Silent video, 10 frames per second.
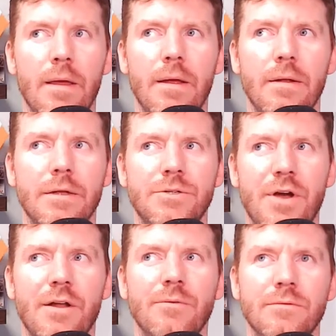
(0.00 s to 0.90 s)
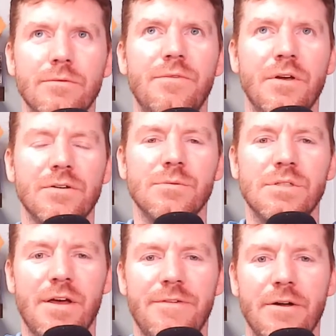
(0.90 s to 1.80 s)
to try to figure some
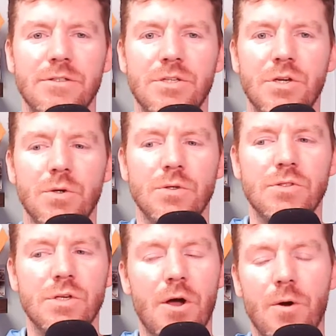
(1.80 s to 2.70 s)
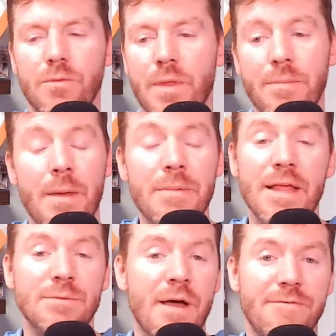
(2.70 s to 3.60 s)
stuff out too. So maybe
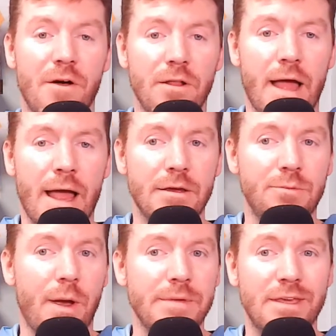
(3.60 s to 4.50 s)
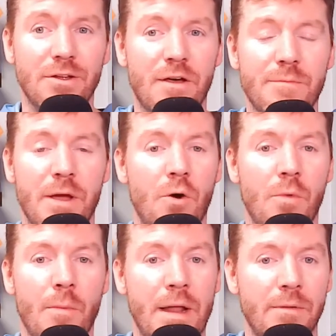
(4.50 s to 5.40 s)
that's my fault. I probably killed off my own
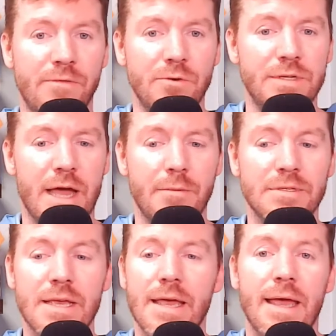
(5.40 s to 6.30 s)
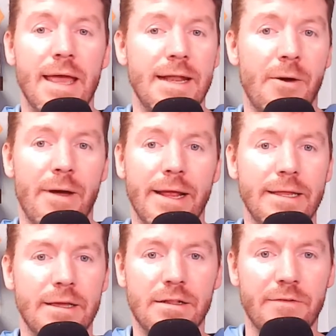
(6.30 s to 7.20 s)
momentum a few times, and now I got to
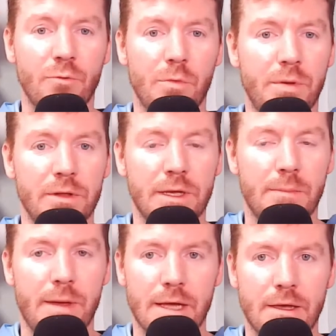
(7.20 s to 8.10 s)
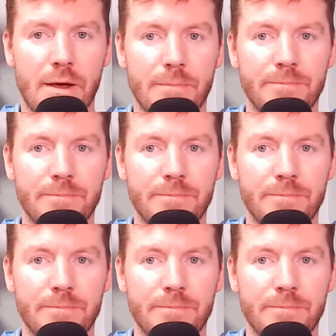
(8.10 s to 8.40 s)
get clever with building it back up.